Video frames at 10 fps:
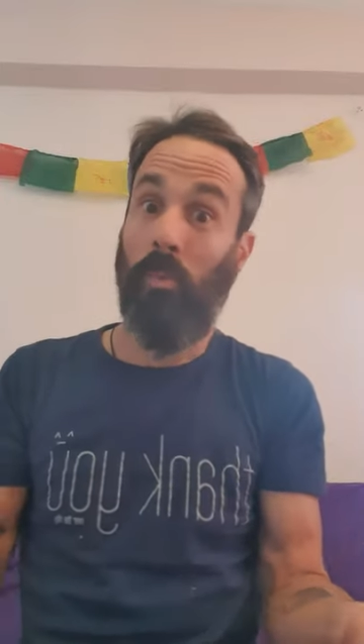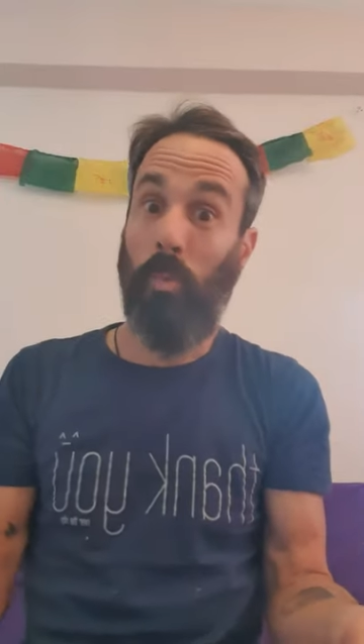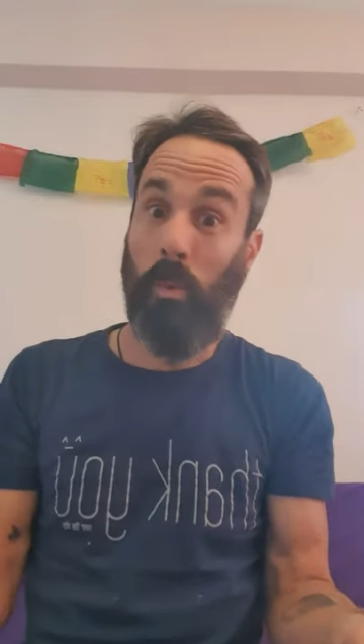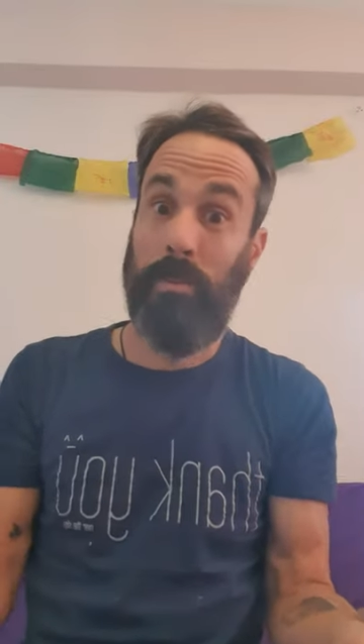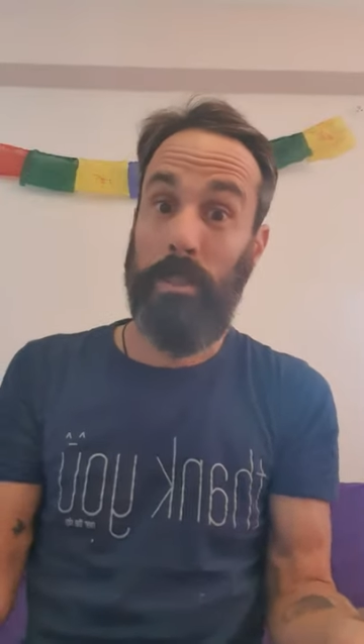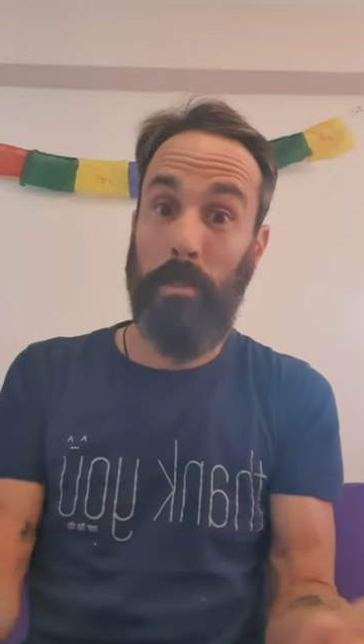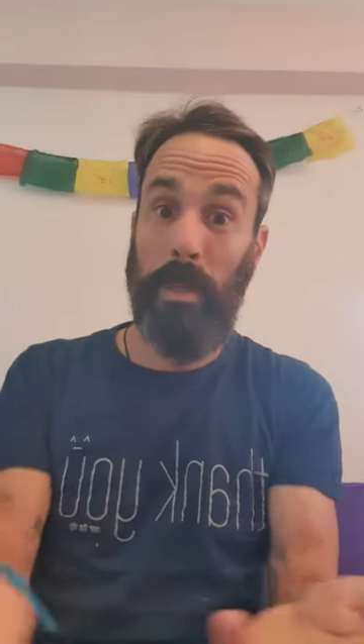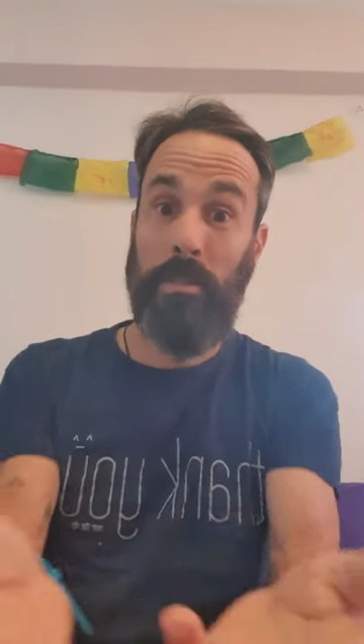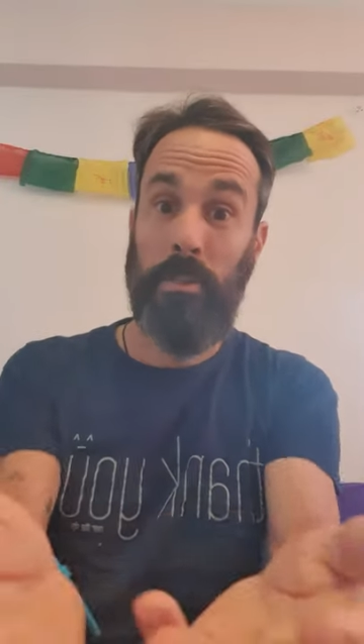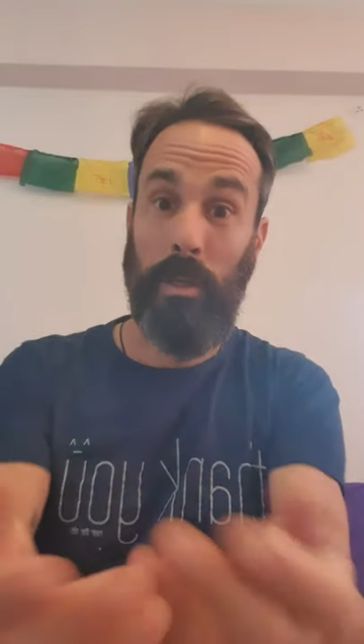what's the
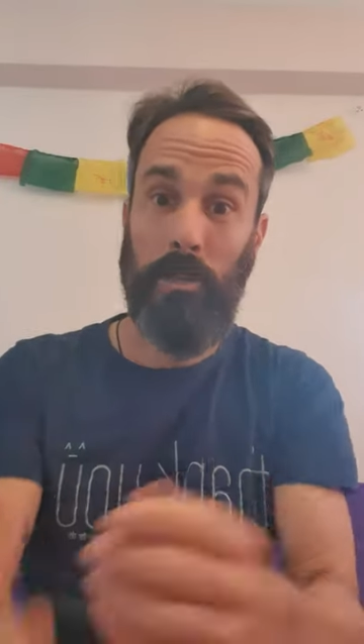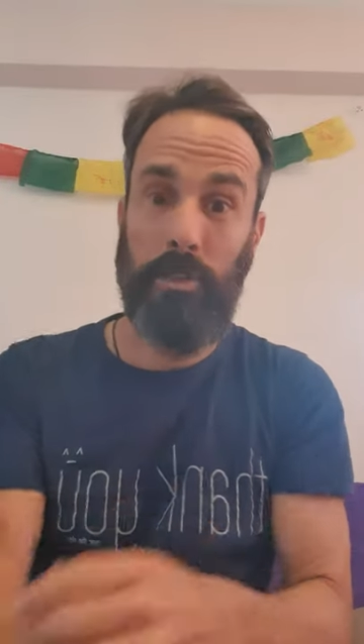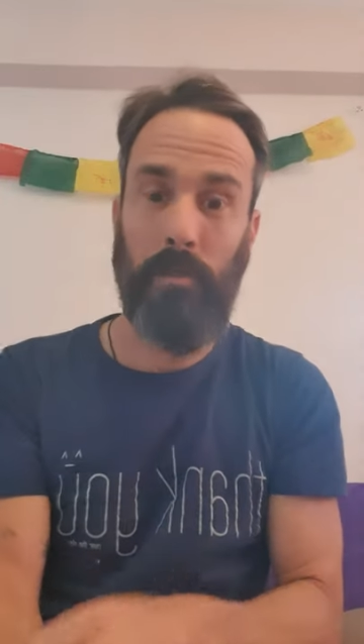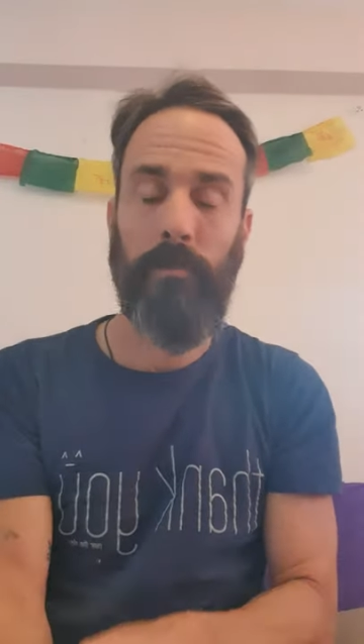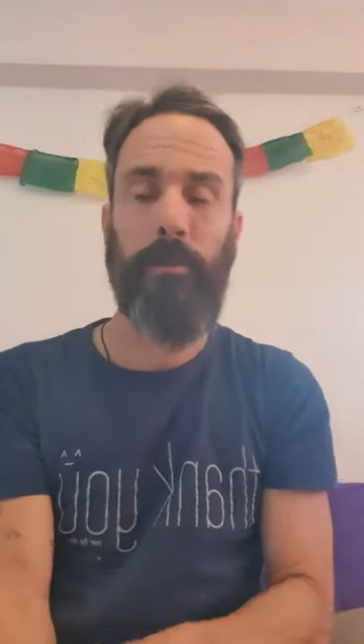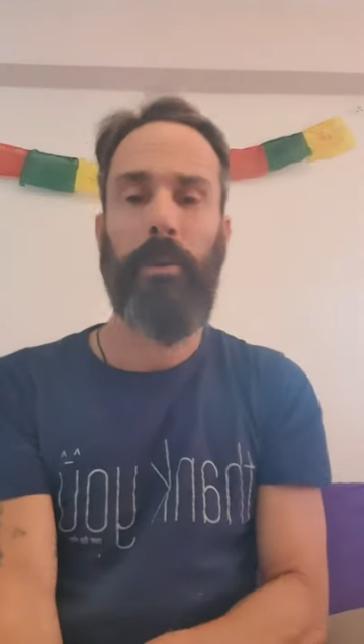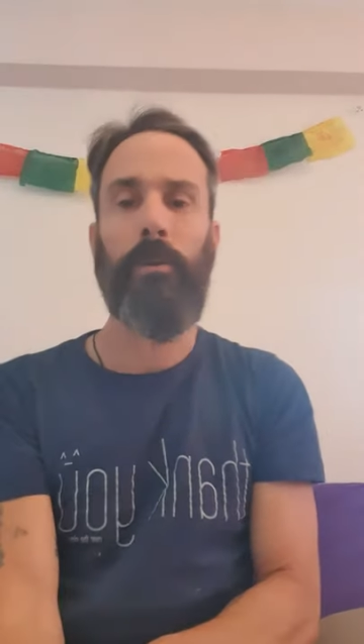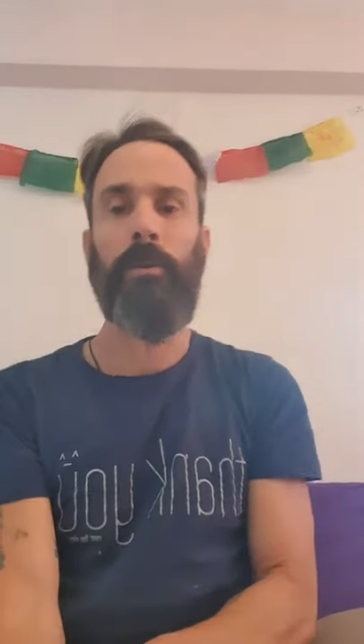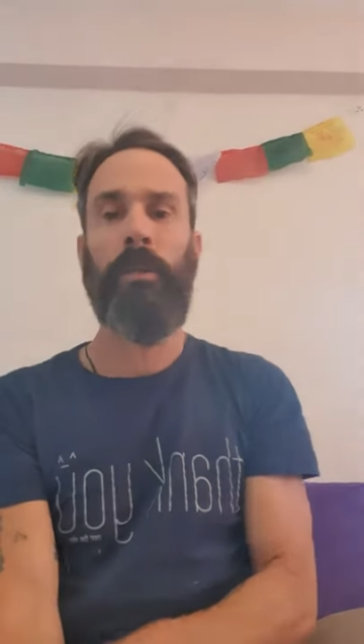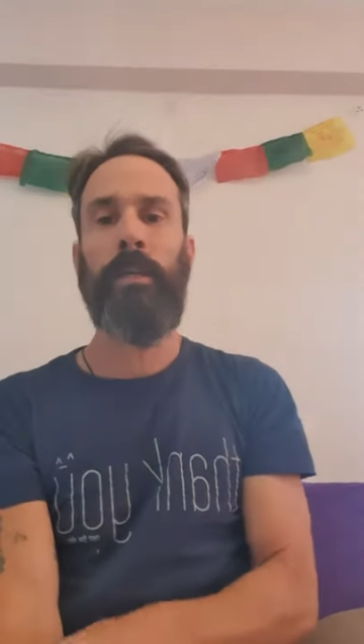best trail shoe for you.
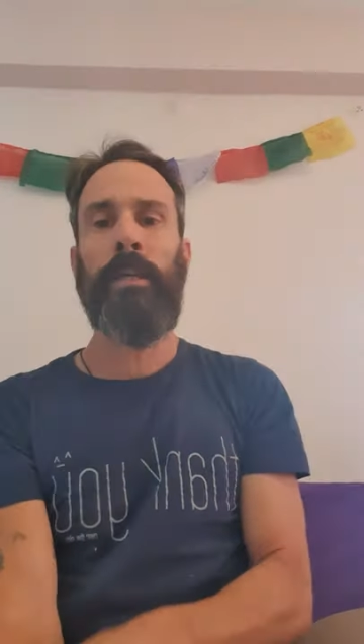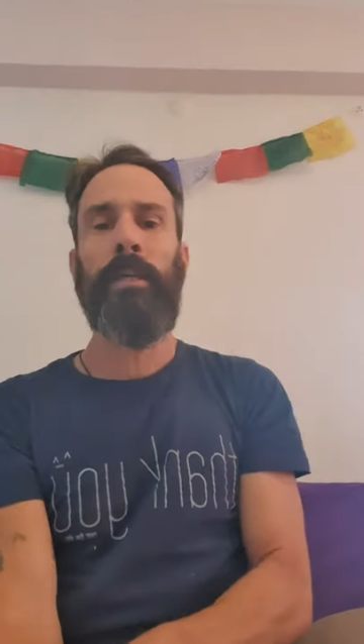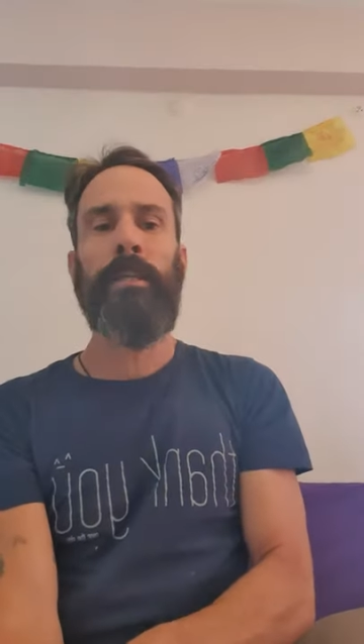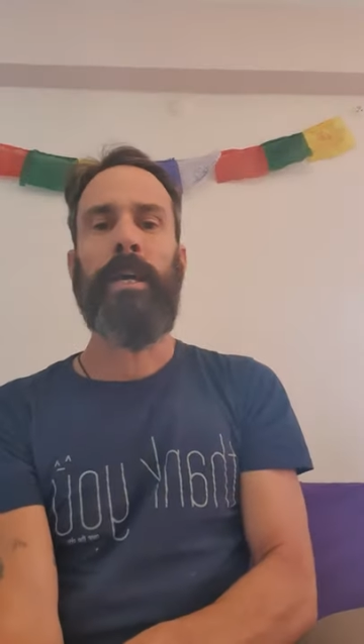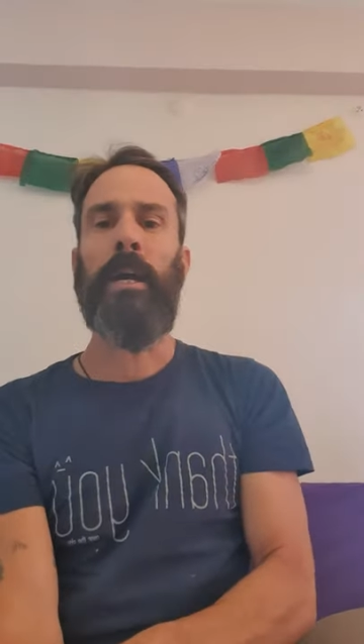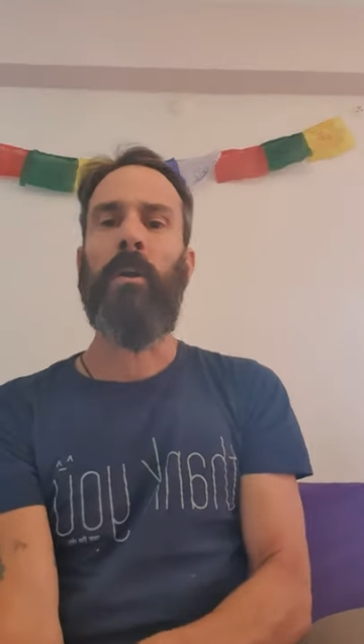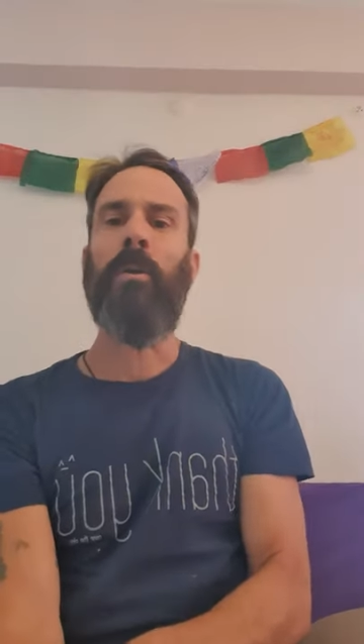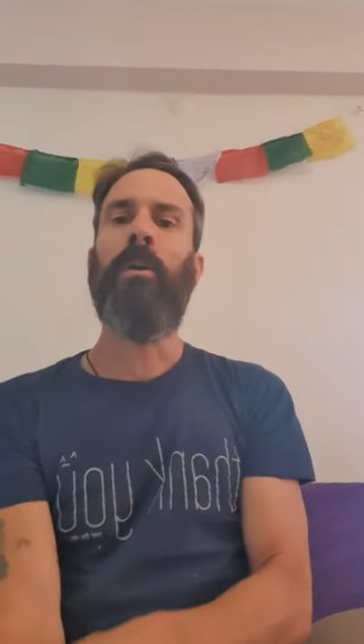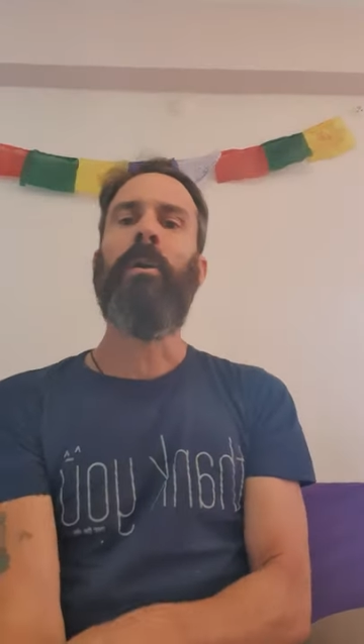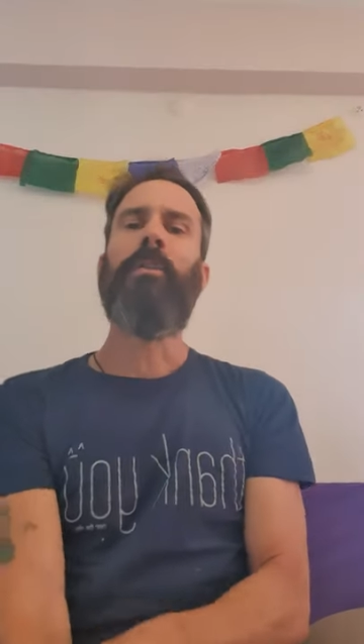
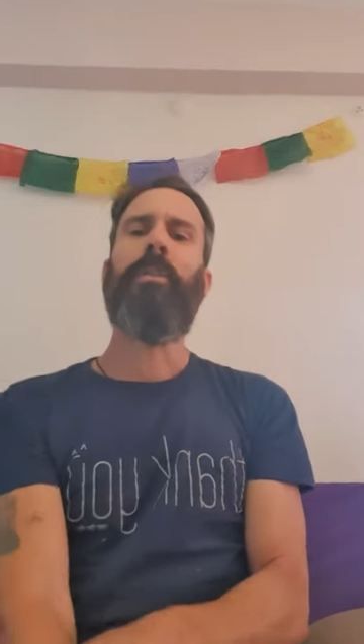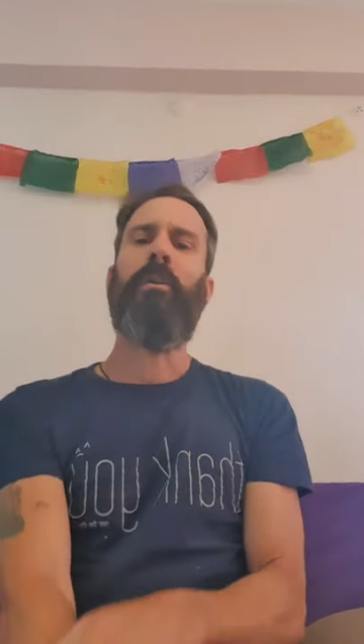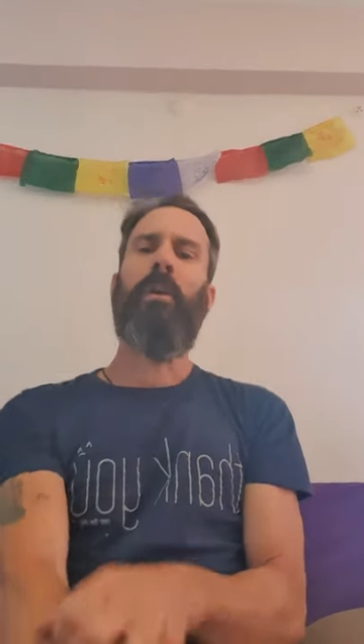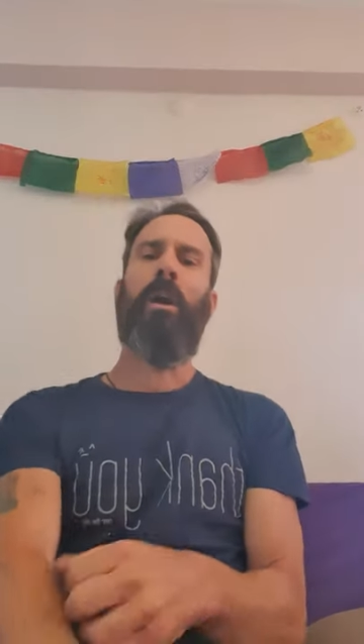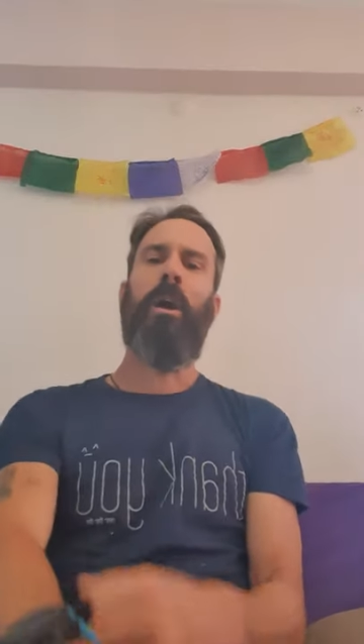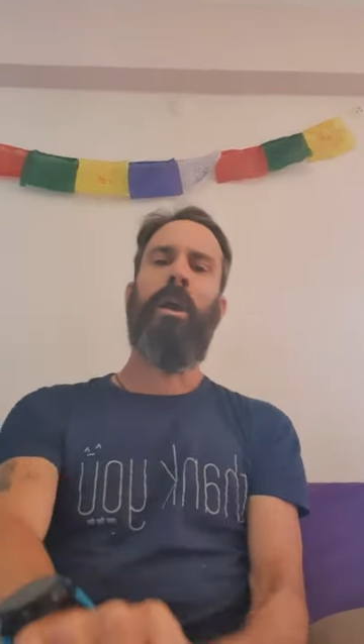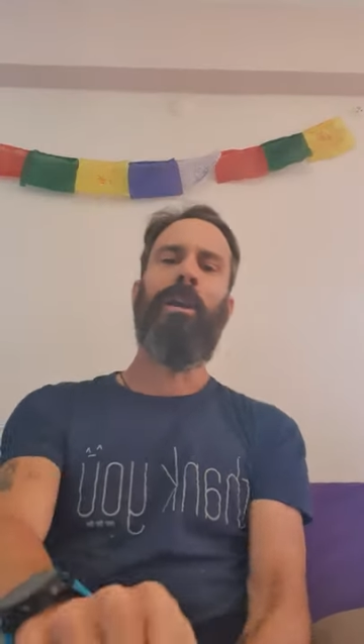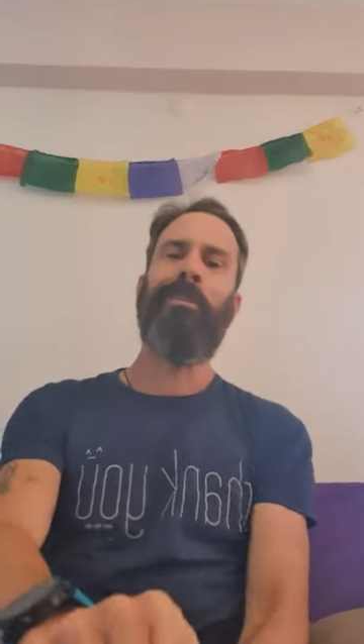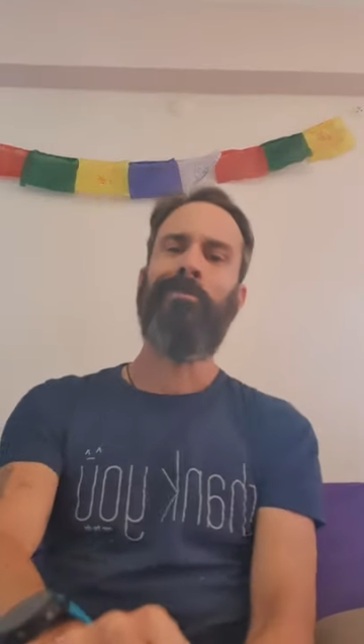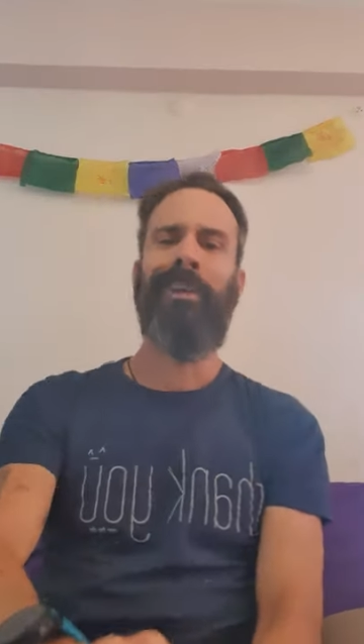Now, there
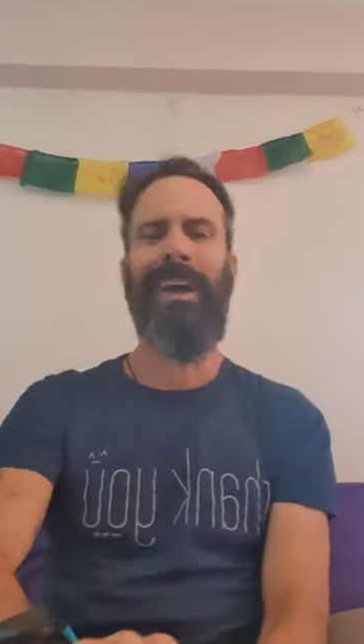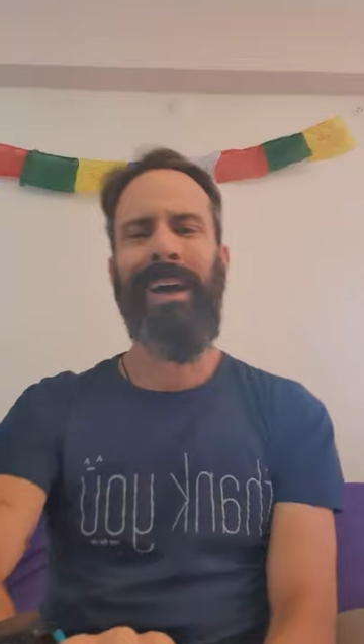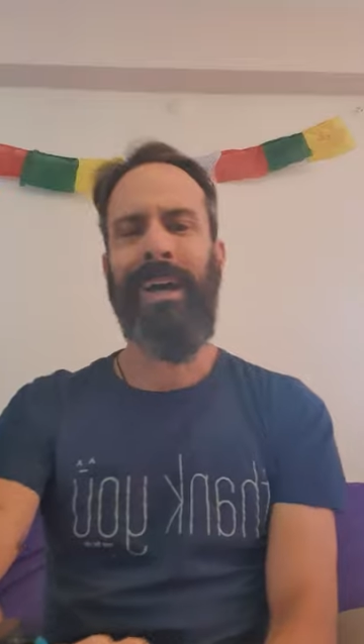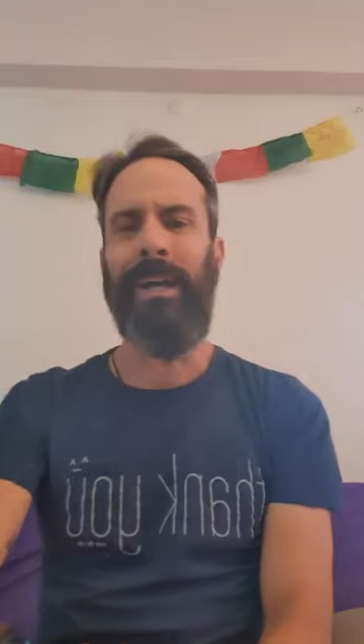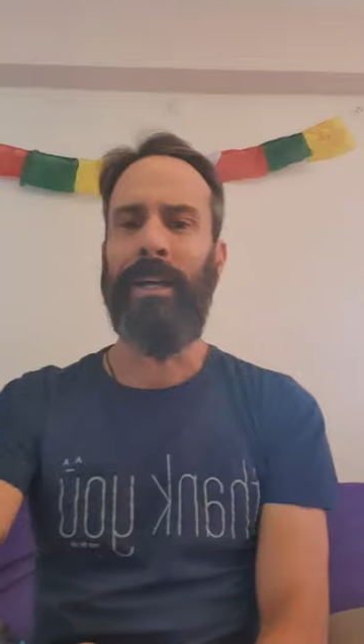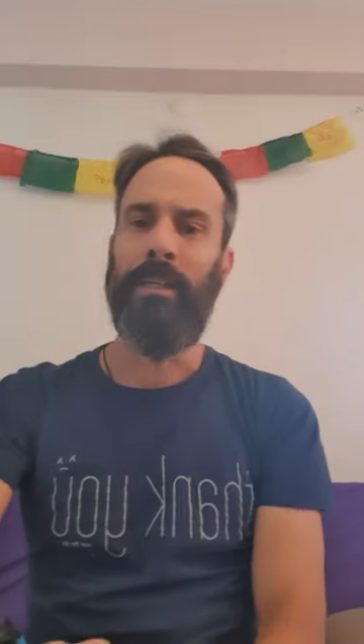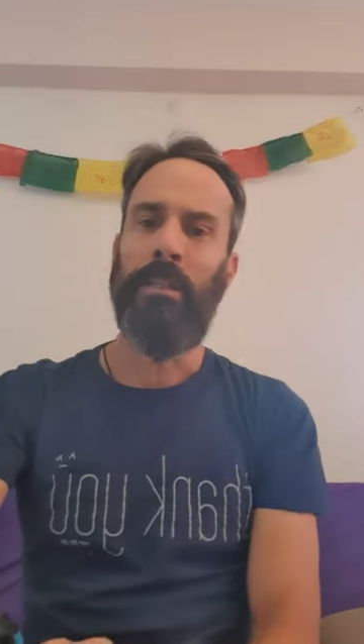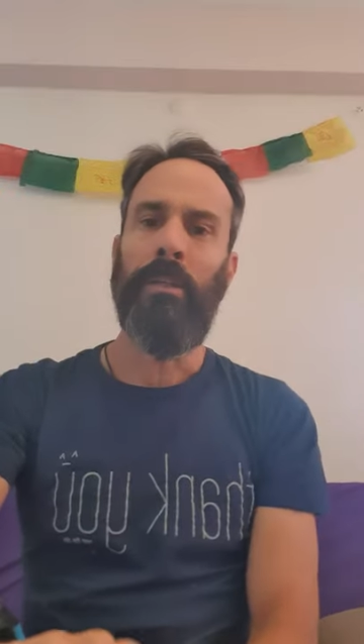are ah,